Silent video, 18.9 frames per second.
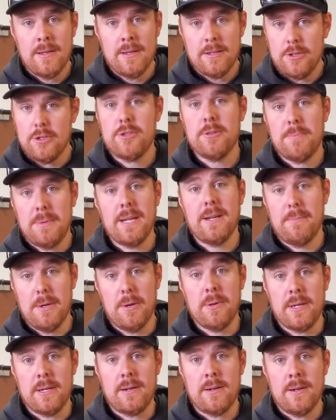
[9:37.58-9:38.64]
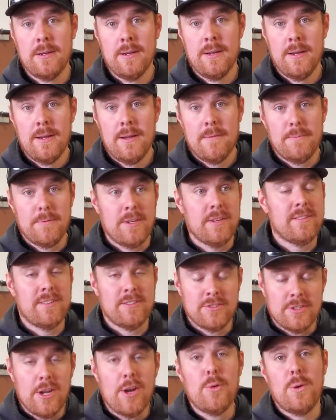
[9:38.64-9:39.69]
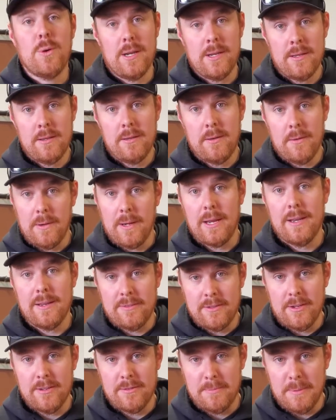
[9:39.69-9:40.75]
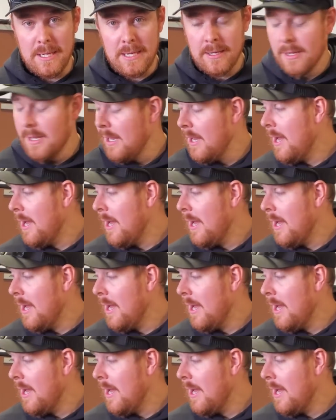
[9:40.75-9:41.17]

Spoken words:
you should bring your boat here, because there's no one doing it as good as me.